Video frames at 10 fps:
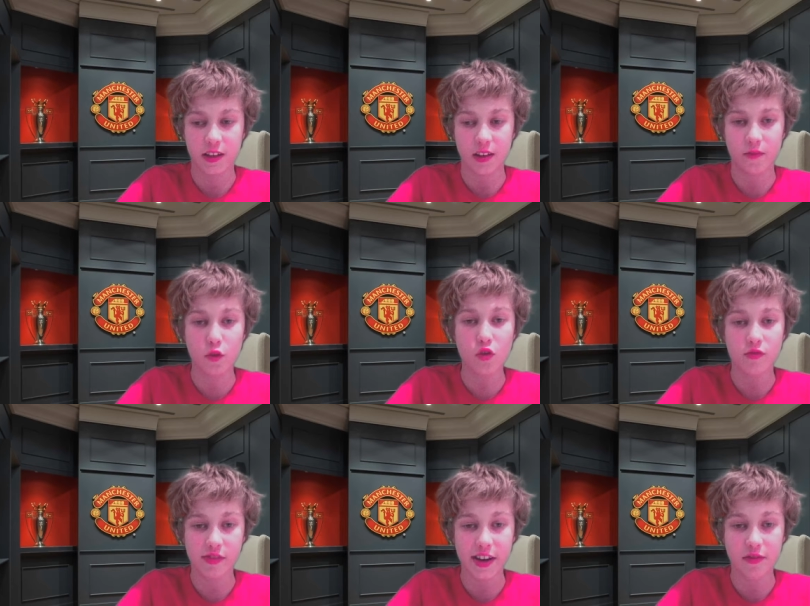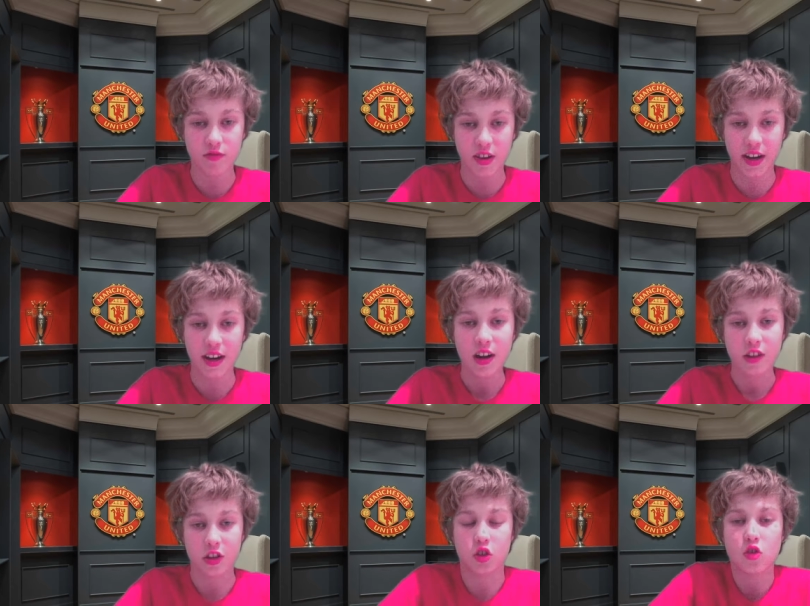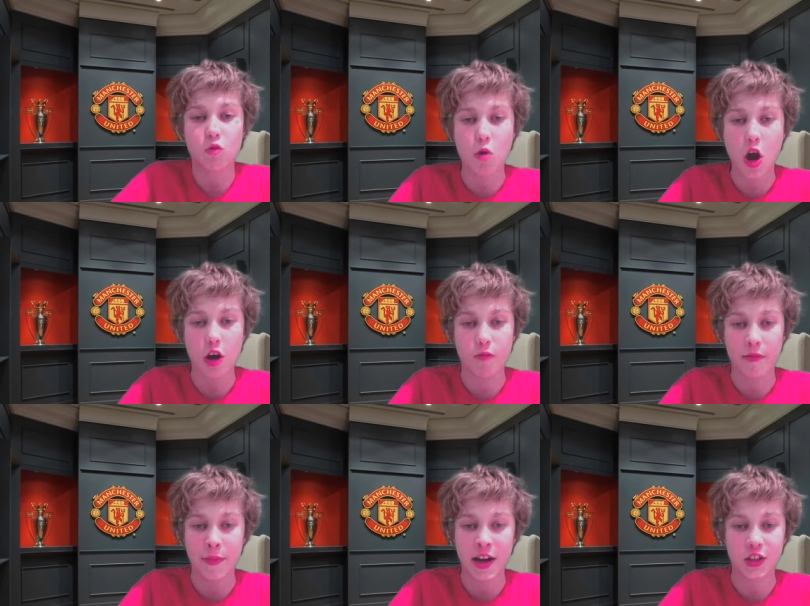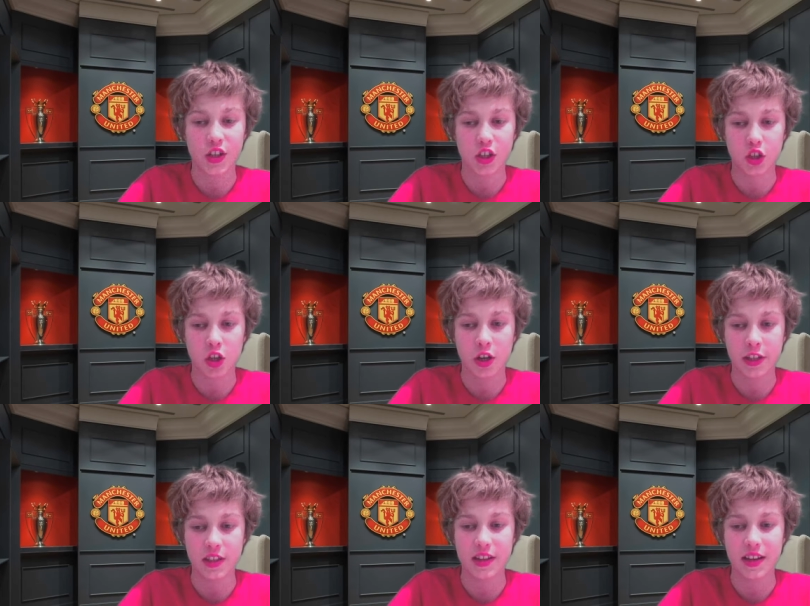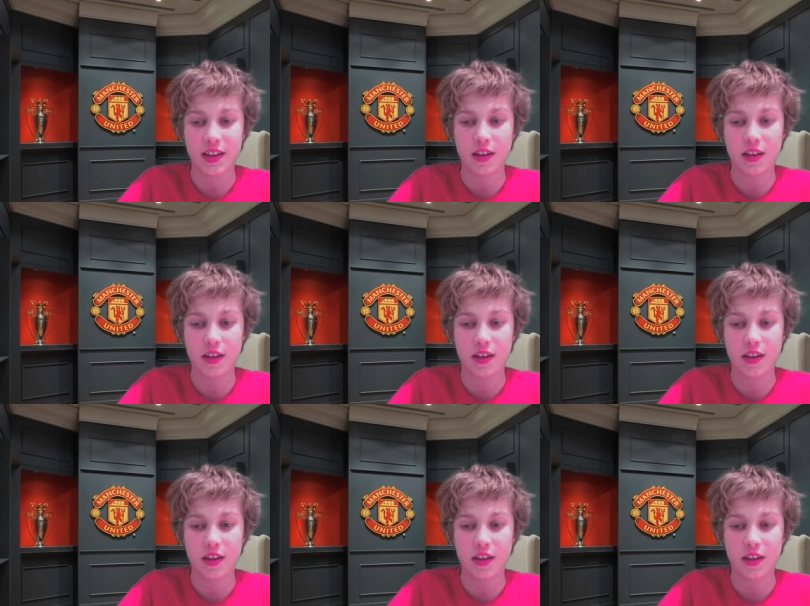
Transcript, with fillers: The four three three does not work with Manchester United.